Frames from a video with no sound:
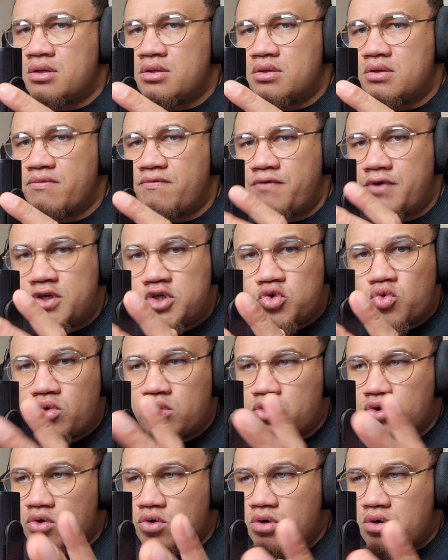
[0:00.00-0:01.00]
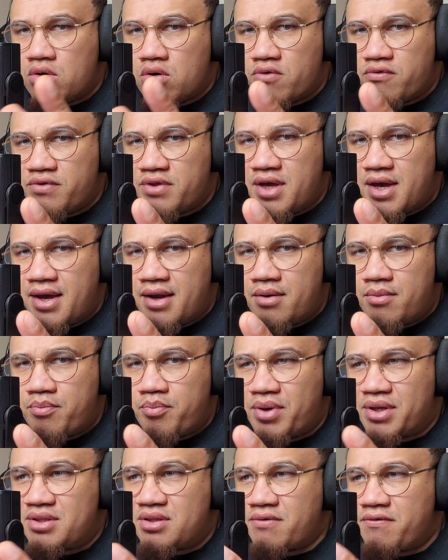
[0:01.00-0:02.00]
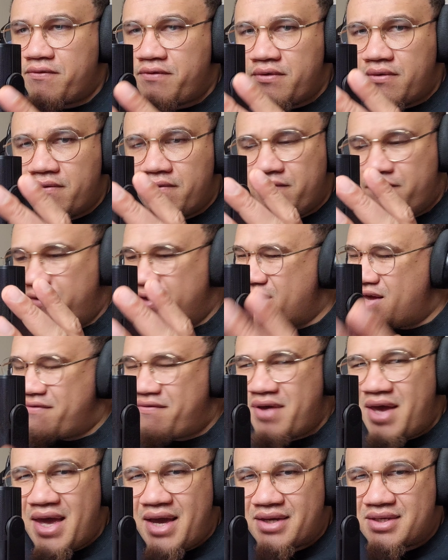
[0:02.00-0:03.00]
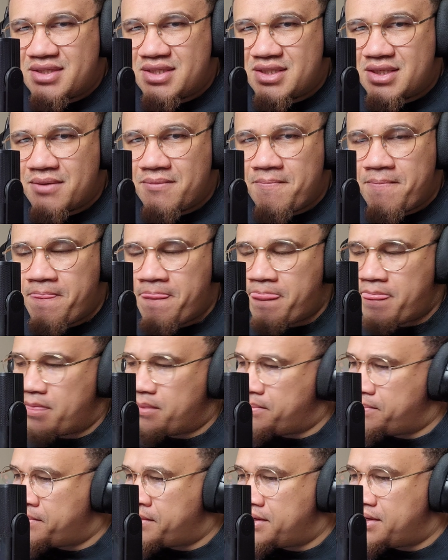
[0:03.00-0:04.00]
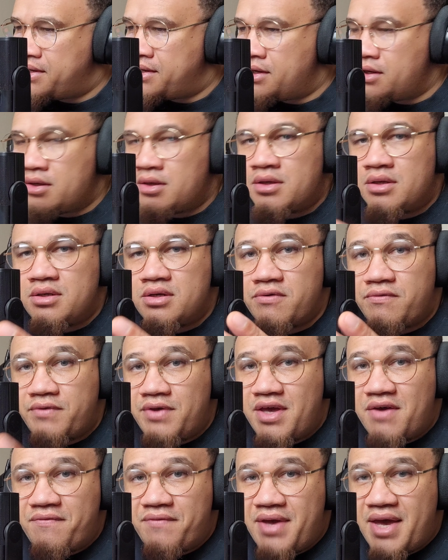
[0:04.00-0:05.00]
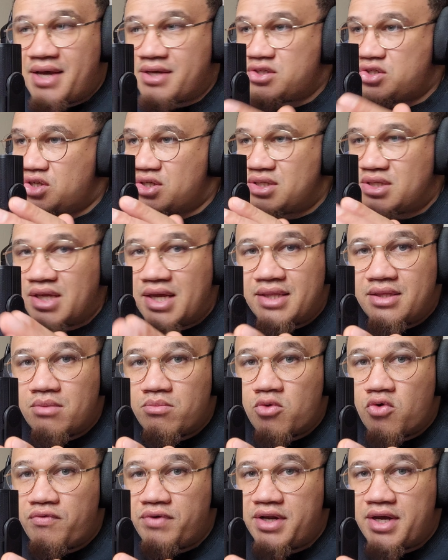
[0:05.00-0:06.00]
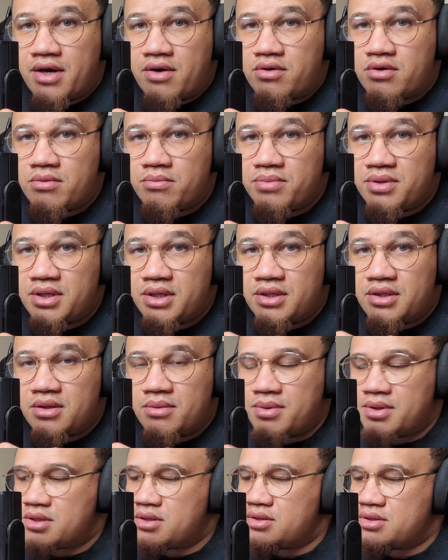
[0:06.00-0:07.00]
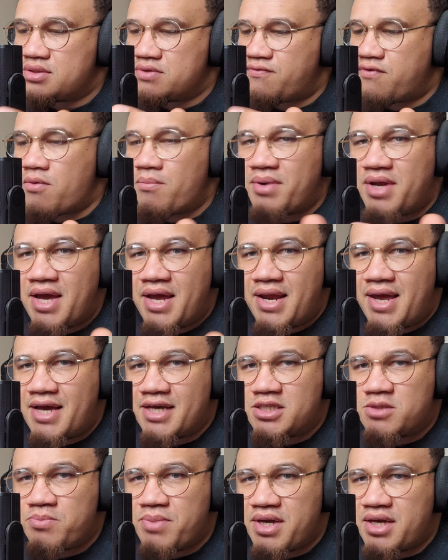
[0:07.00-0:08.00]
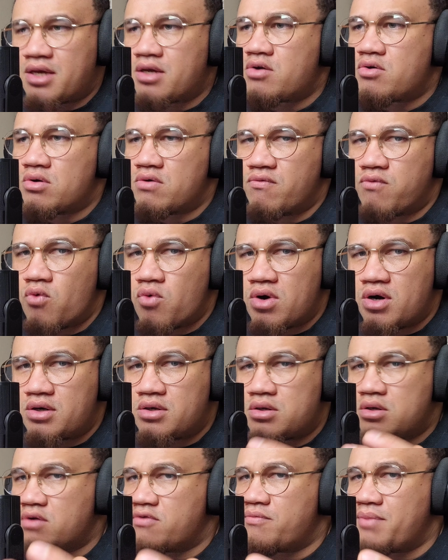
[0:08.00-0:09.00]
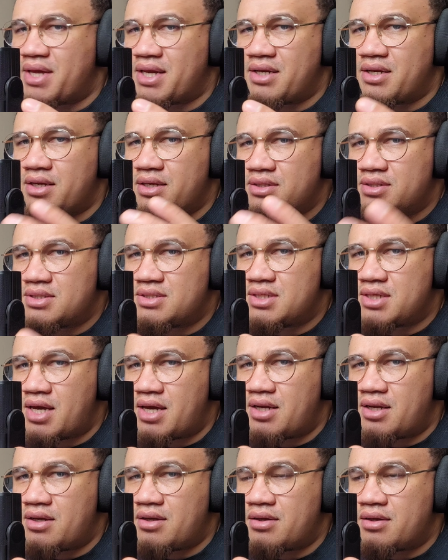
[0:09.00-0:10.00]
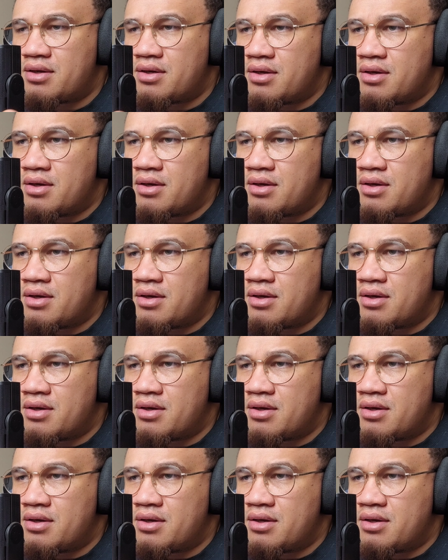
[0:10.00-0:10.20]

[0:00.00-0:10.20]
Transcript: the visual look of that. But the VFX the VFX just let the movie down completely because from that aspect it could have worked, could have made it entertaining.